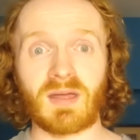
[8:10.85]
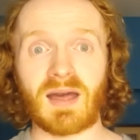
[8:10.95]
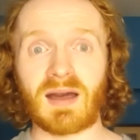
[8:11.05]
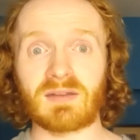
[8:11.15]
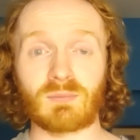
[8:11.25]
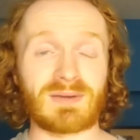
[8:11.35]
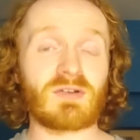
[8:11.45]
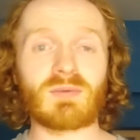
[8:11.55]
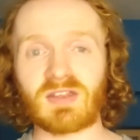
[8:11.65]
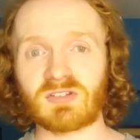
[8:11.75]
And whenever
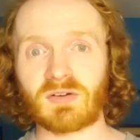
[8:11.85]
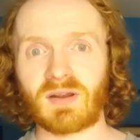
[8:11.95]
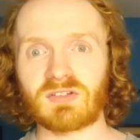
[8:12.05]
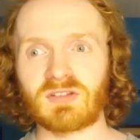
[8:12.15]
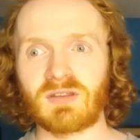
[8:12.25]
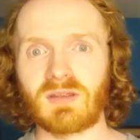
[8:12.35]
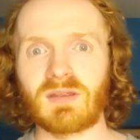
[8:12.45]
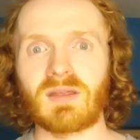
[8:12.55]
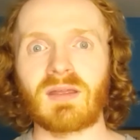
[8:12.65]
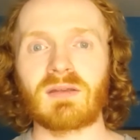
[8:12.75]
you're resting your eyes,
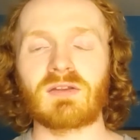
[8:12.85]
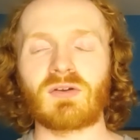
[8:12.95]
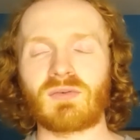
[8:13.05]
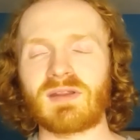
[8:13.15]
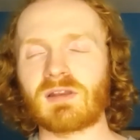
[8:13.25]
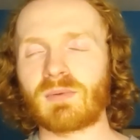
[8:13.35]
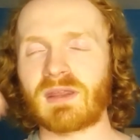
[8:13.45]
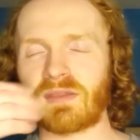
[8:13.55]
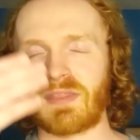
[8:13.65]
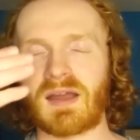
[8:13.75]
you're
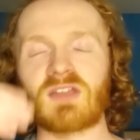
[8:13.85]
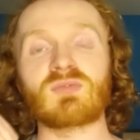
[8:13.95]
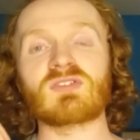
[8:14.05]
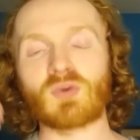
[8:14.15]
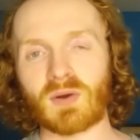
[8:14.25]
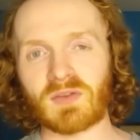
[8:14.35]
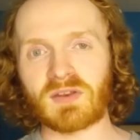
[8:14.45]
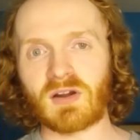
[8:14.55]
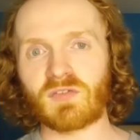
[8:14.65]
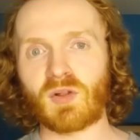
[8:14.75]
re-lubricating the eyes, restoring the
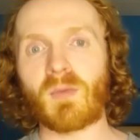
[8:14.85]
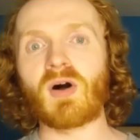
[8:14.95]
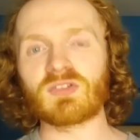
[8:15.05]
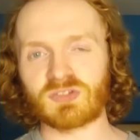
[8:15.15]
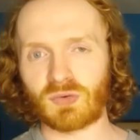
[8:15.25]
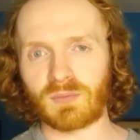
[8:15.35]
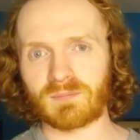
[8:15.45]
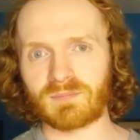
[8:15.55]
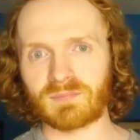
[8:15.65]
tear film. Also,